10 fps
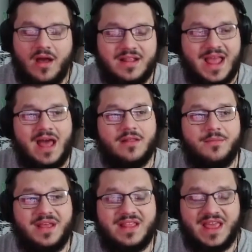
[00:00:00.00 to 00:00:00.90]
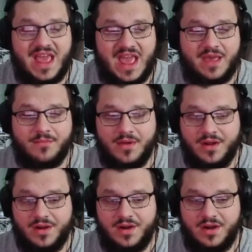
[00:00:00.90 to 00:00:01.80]
onto how to make the game
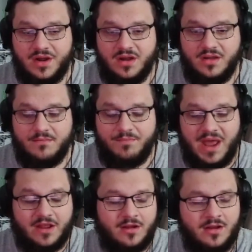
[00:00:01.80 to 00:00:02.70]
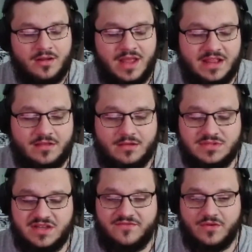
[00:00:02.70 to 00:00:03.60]
better in
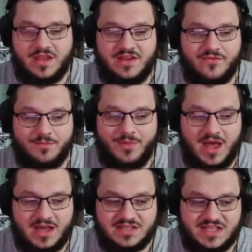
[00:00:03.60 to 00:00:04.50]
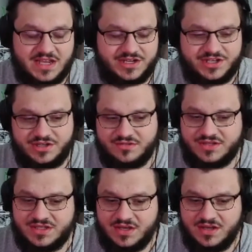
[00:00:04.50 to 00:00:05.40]
terms of looking for bugs,
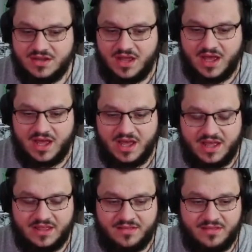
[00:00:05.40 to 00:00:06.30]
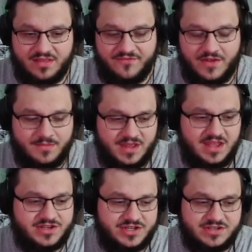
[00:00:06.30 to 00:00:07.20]
issues, development
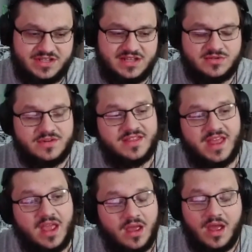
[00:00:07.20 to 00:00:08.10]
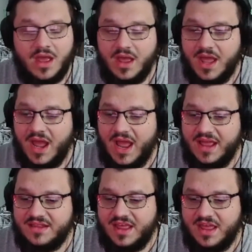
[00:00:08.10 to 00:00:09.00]
issues, that sort of thing.
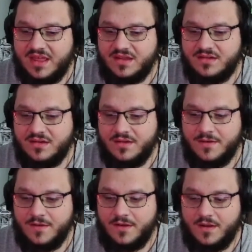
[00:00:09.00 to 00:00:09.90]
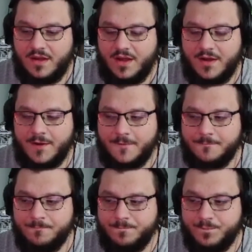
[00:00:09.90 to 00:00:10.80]
And then and